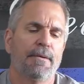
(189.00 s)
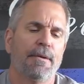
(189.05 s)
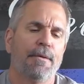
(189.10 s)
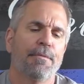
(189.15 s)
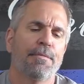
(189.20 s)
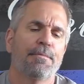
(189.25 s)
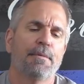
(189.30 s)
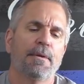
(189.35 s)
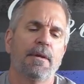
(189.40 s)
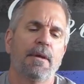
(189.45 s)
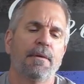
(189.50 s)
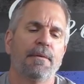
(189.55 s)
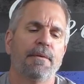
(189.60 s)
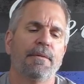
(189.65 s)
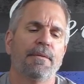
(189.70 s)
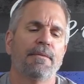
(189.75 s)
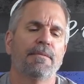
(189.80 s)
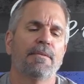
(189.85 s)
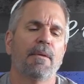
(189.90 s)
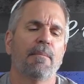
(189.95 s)
know,
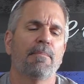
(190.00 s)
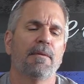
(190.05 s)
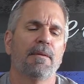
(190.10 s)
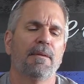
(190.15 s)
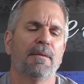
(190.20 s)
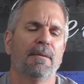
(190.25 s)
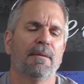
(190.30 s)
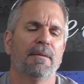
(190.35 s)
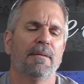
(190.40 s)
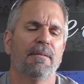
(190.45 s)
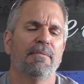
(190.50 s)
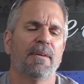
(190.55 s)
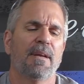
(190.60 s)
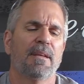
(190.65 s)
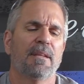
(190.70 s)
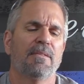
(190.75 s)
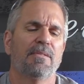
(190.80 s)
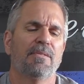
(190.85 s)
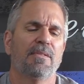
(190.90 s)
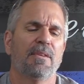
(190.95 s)
300 and something here, if I
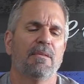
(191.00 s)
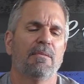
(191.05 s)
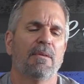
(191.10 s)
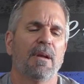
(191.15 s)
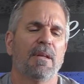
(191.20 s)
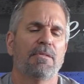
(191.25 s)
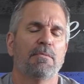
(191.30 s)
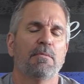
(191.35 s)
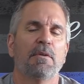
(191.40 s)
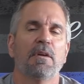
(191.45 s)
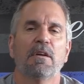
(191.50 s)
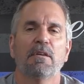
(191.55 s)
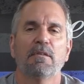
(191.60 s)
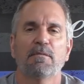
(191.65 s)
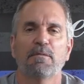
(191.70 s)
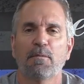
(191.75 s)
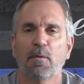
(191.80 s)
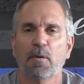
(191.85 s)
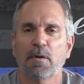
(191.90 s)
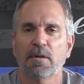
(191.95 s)
can see it right.
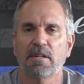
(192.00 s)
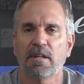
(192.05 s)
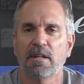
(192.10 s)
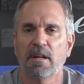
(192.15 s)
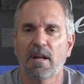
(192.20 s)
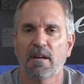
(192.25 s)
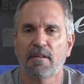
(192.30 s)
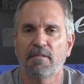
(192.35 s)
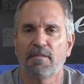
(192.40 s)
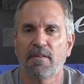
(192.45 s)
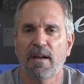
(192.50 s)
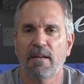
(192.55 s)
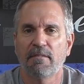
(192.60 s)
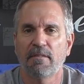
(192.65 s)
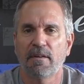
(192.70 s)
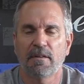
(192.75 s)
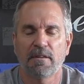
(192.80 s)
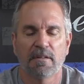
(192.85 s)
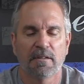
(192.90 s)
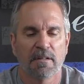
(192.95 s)
314 out of
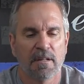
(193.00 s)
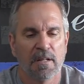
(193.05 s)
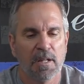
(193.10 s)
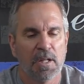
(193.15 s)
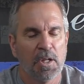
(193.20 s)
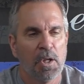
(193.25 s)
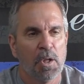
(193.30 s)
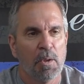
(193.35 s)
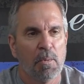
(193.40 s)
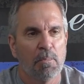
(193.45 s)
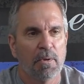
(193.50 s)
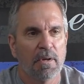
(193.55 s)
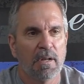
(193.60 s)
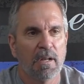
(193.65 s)
500. But